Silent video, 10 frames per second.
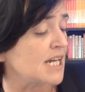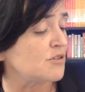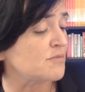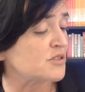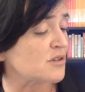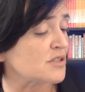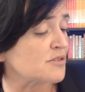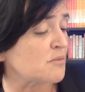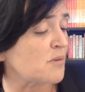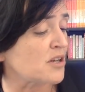We must
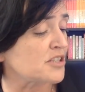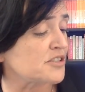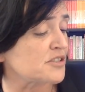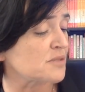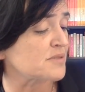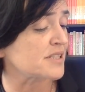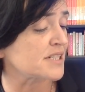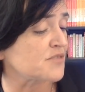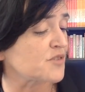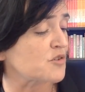also abolish
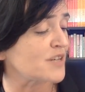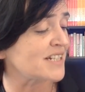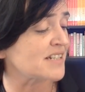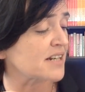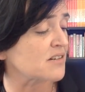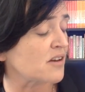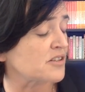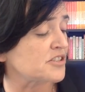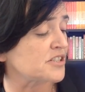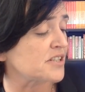subsidies for green
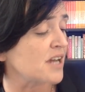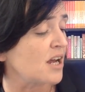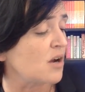technologies